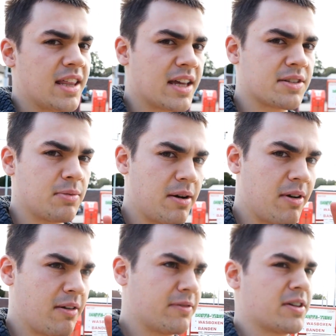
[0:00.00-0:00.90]
That's where
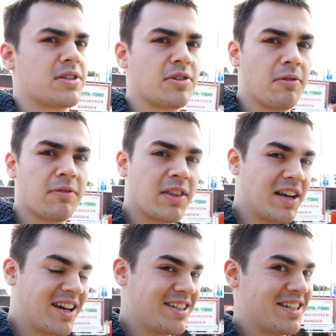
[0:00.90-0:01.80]
our first stop for the
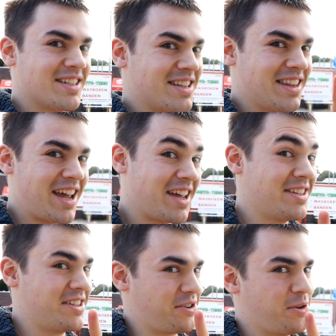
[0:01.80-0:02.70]
night is, and that
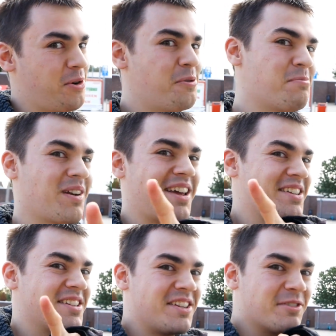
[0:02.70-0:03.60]
is a cool
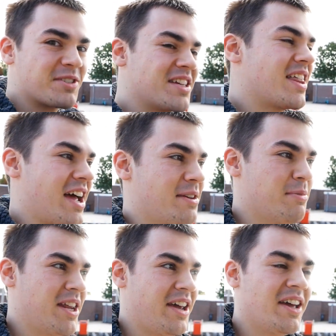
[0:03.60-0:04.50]
place. So you'll see that in a minute.